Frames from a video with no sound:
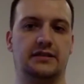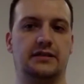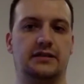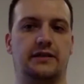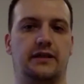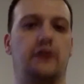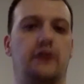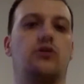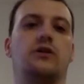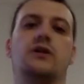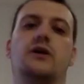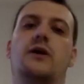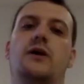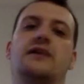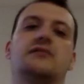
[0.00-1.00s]
They're not going
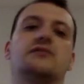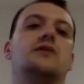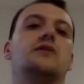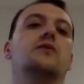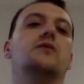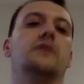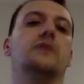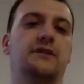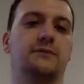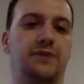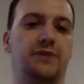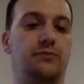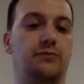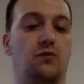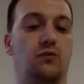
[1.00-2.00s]
to go out and start auditing
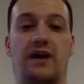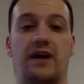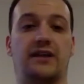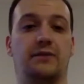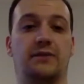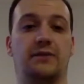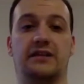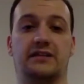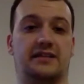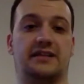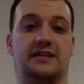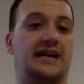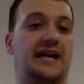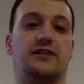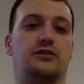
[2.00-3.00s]
people randomly to
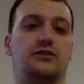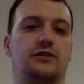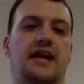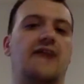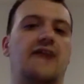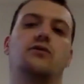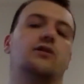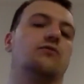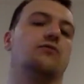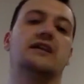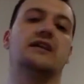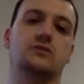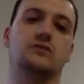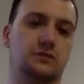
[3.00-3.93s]
catch you. They haven't got the resource to